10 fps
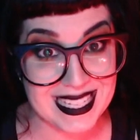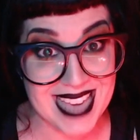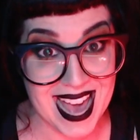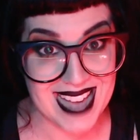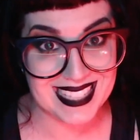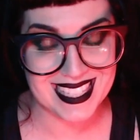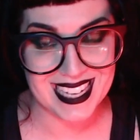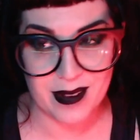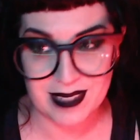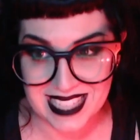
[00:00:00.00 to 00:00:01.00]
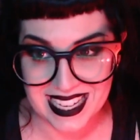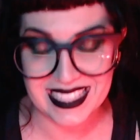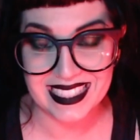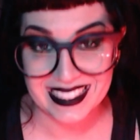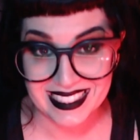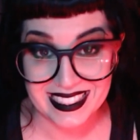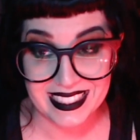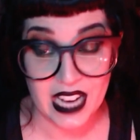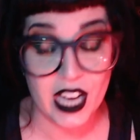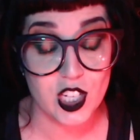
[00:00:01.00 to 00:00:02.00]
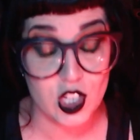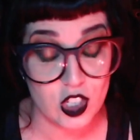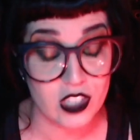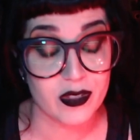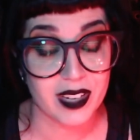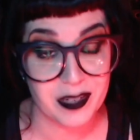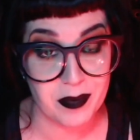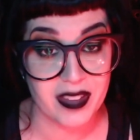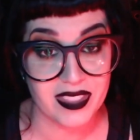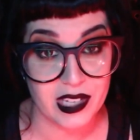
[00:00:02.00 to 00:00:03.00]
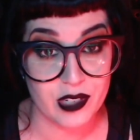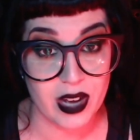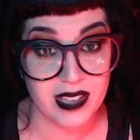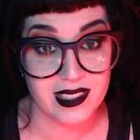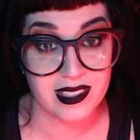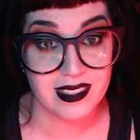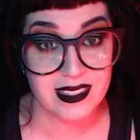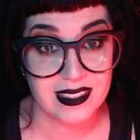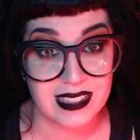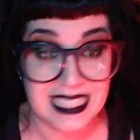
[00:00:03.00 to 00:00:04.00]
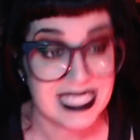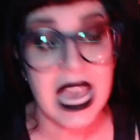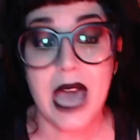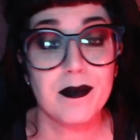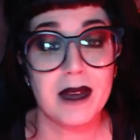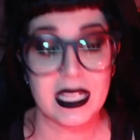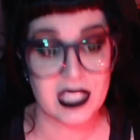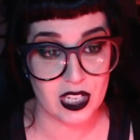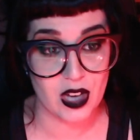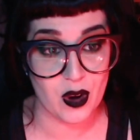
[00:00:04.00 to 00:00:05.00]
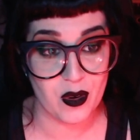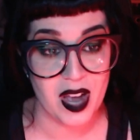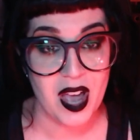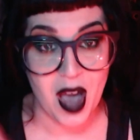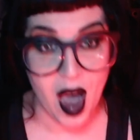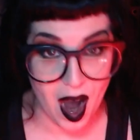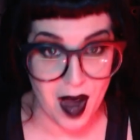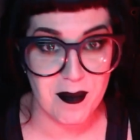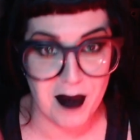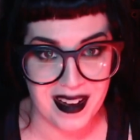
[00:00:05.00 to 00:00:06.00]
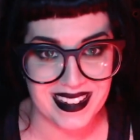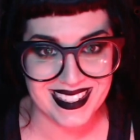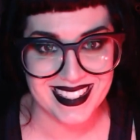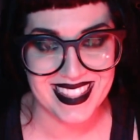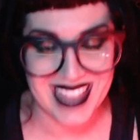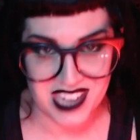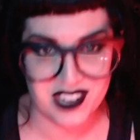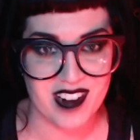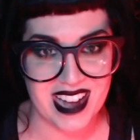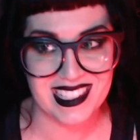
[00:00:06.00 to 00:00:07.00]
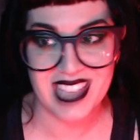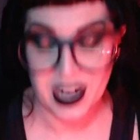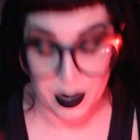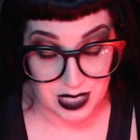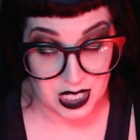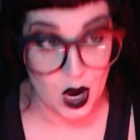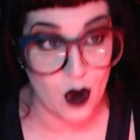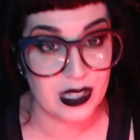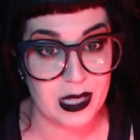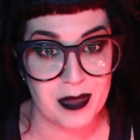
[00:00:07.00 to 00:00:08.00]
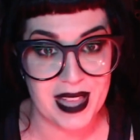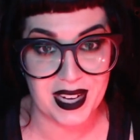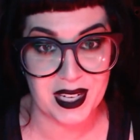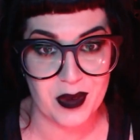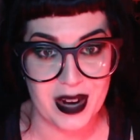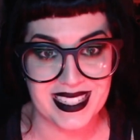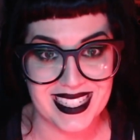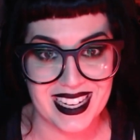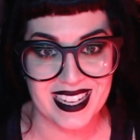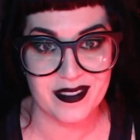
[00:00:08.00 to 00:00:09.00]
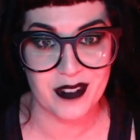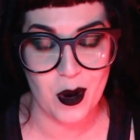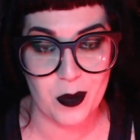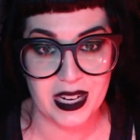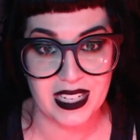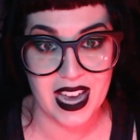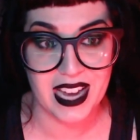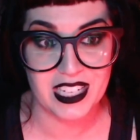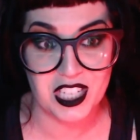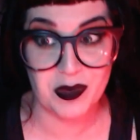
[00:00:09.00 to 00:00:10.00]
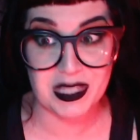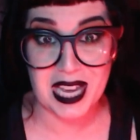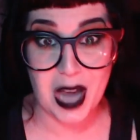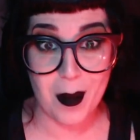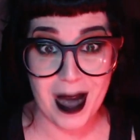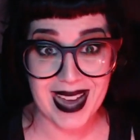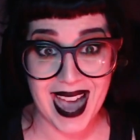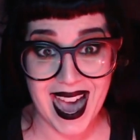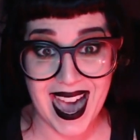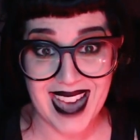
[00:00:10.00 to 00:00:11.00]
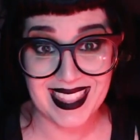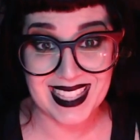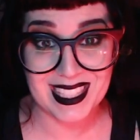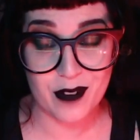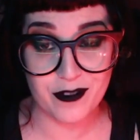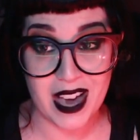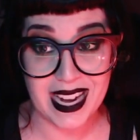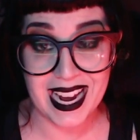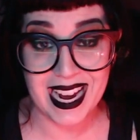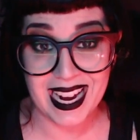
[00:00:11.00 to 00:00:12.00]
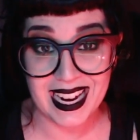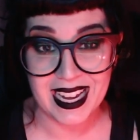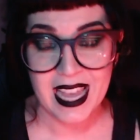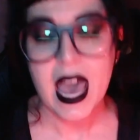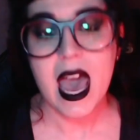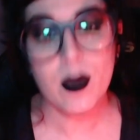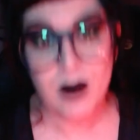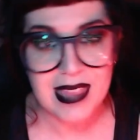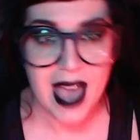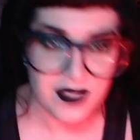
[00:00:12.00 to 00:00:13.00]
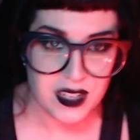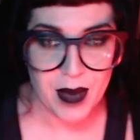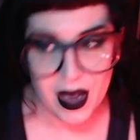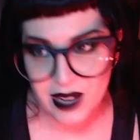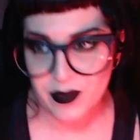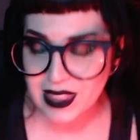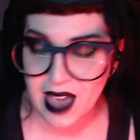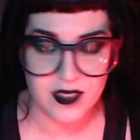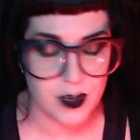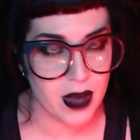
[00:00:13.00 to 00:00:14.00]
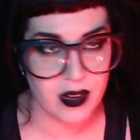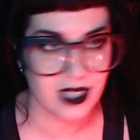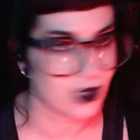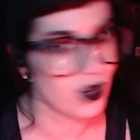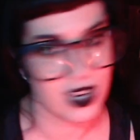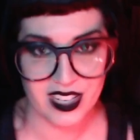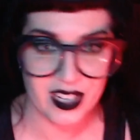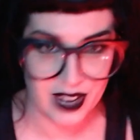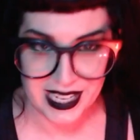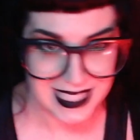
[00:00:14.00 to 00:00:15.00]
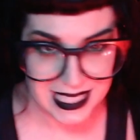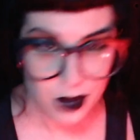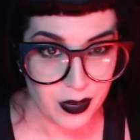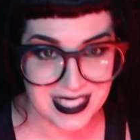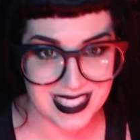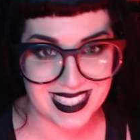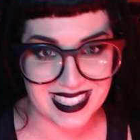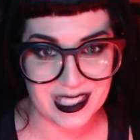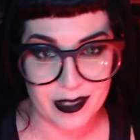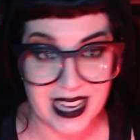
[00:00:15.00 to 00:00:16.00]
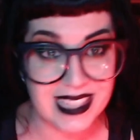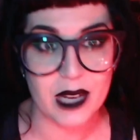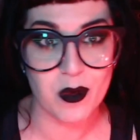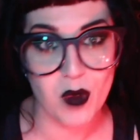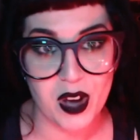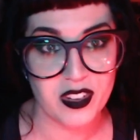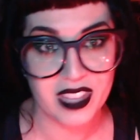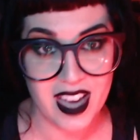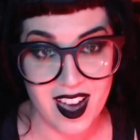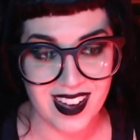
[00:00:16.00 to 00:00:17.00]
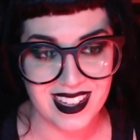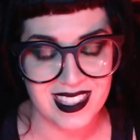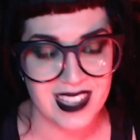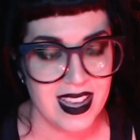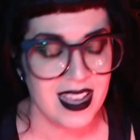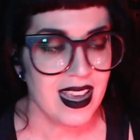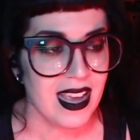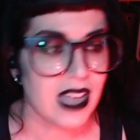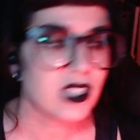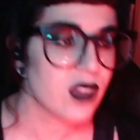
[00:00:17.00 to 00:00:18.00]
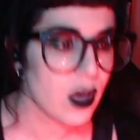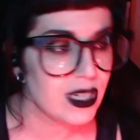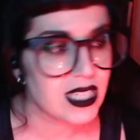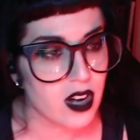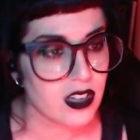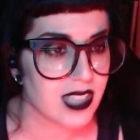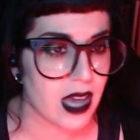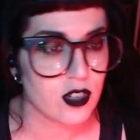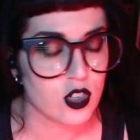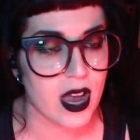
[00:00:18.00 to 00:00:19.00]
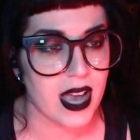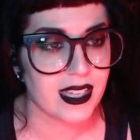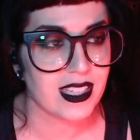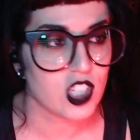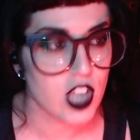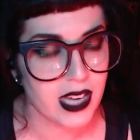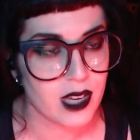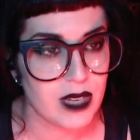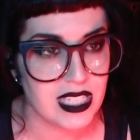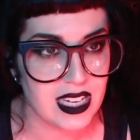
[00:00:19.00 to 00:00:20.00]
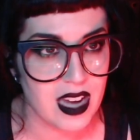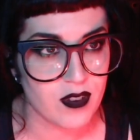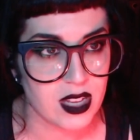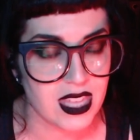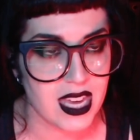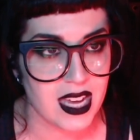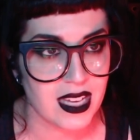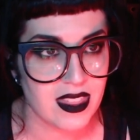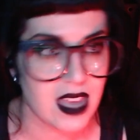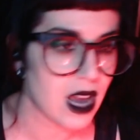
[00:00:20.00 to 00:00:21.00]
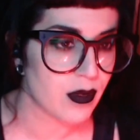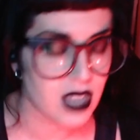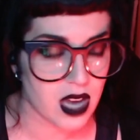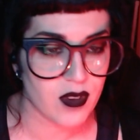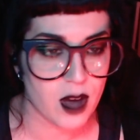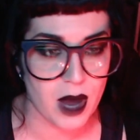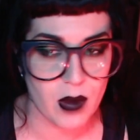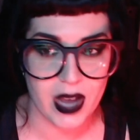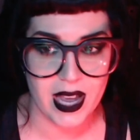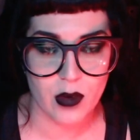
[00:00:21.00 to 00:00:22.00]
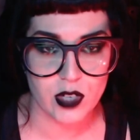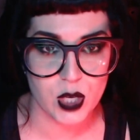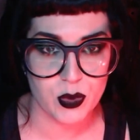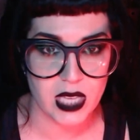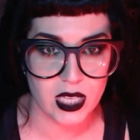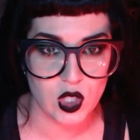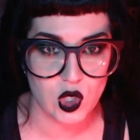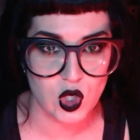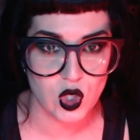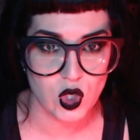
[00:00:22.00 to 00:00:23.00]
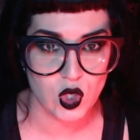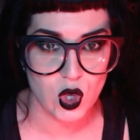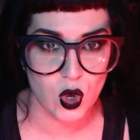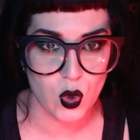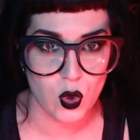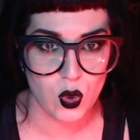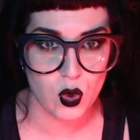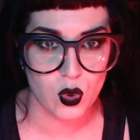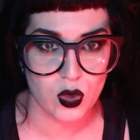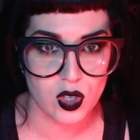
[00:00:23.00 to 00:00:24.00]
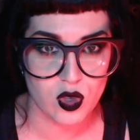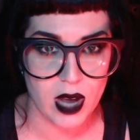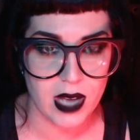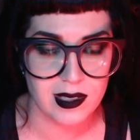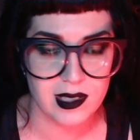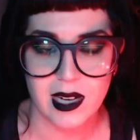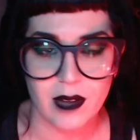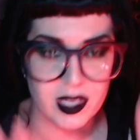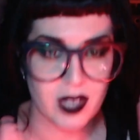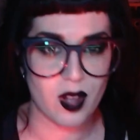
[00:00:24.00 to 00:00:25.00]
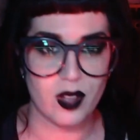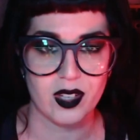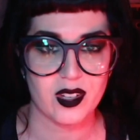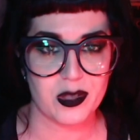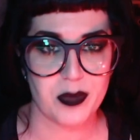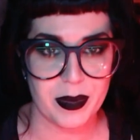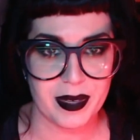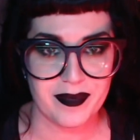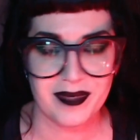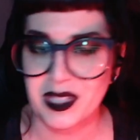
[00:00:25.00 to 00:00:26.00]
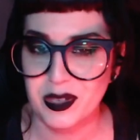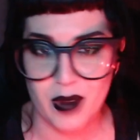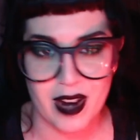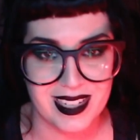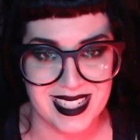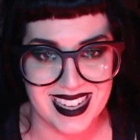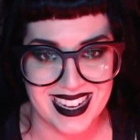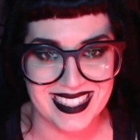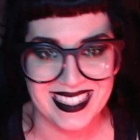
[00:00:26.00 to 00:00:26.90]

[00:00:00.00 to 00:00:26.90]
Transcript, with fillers: Yes. And I was like, I just fucking bought that dress. Like 10 minutes ago, I bought that dress and I was totally planning to wear it tonight for opening night. And she was like, Oh my God, that's so funny. And we laughed about it and we laughed about it because what a crazy coincidence, right? Like, what are the odds? And so then we did our soundtrack check and we did everything. And then I was kind of on my way out and she was like, So the dress? And I was like, All ears, baby. You wear it tonight